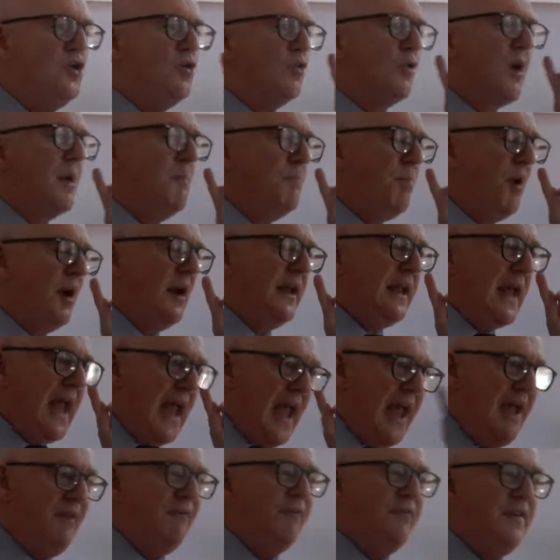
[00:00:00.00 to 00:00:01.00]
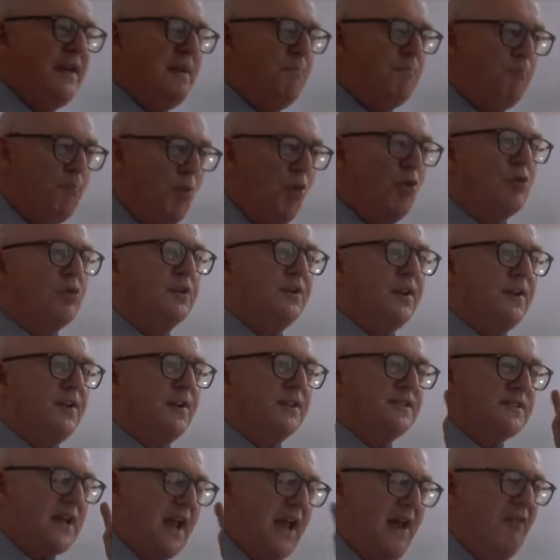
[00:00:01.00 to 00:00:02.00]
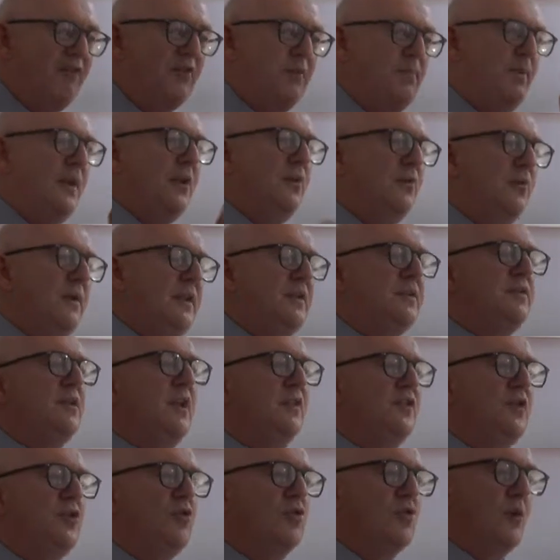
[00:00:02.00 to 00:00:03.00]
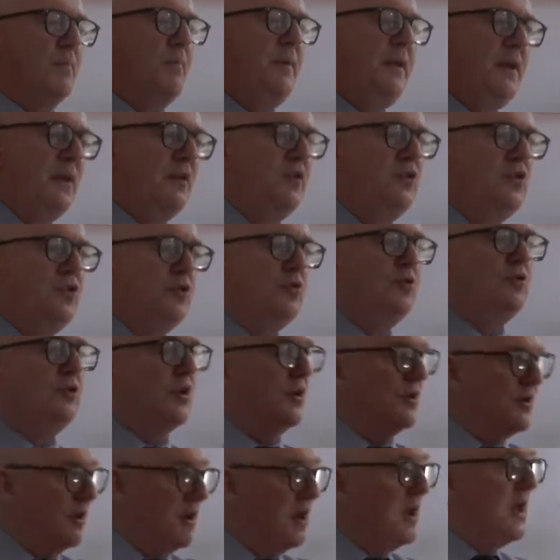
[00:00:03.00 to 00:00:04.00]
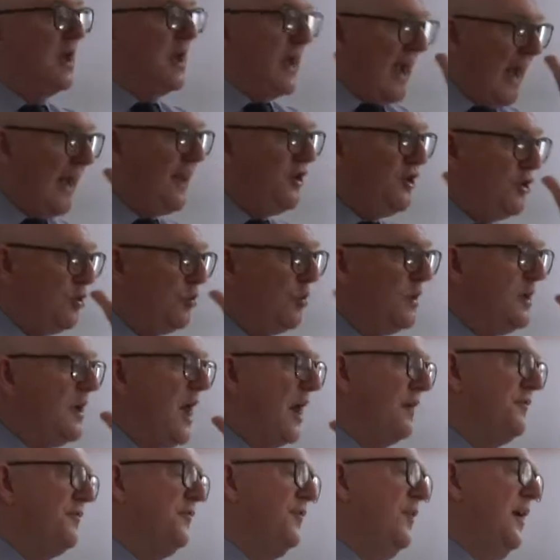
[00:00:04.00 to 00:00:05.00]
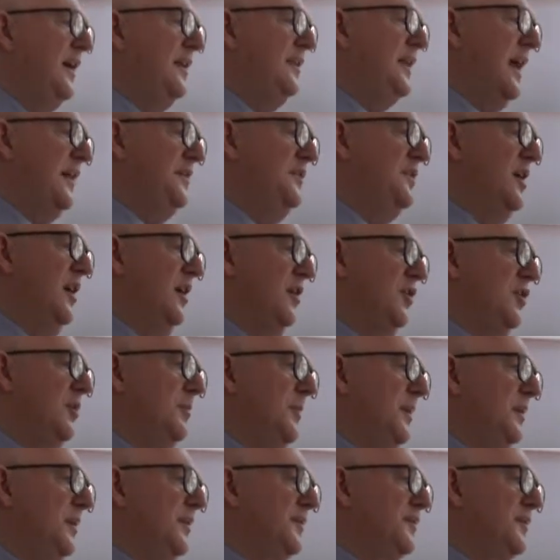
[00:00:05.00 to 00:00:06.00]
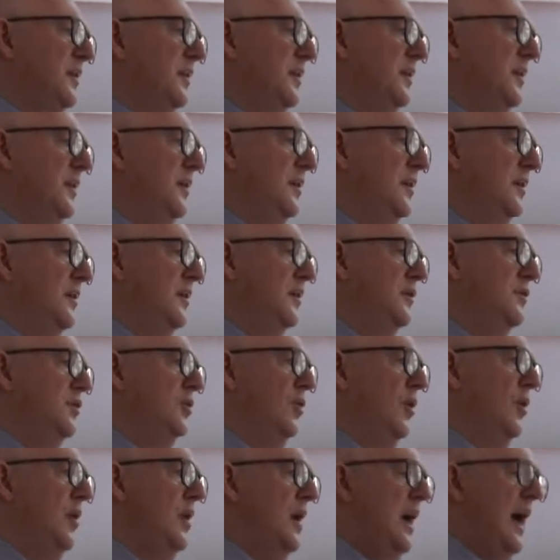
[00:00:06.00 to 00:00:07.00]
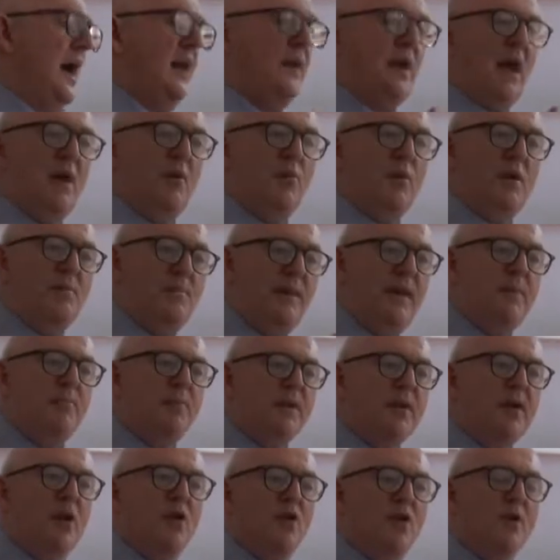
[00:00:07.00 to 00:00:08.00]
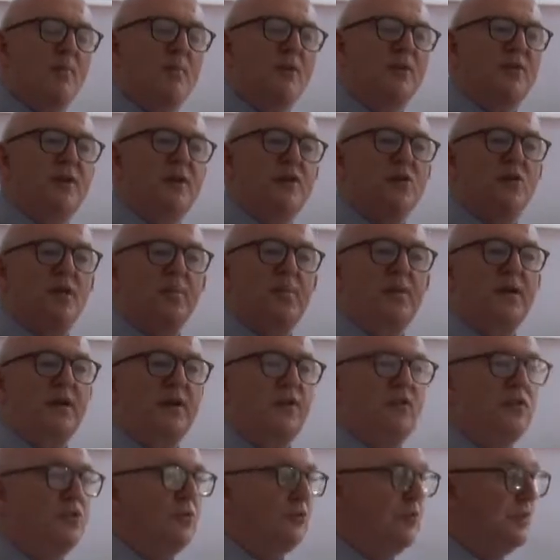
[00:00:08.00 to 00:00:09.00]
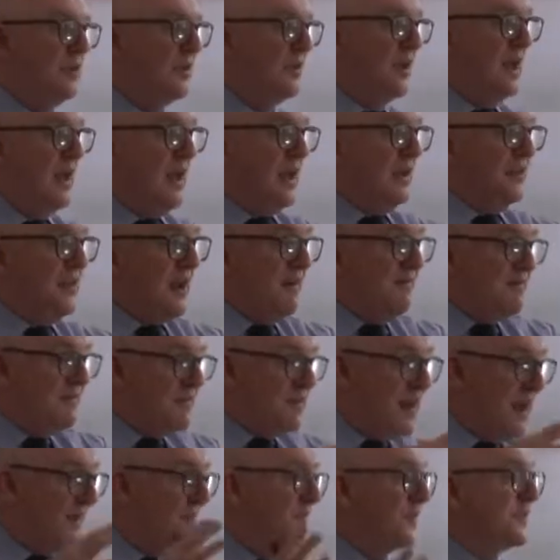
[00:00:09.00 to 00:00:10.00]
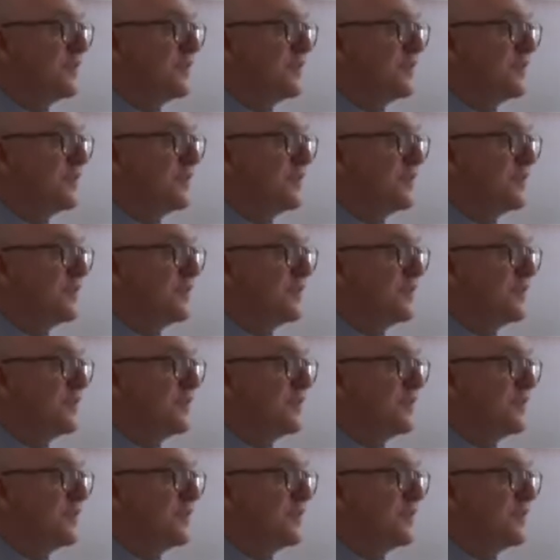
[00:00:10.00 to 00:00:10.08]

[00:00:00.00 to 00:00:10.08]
you can buy every book that has ever been written on the European Union, and you will not find that diagram in it. You know, and when people talk about the European Union, they've never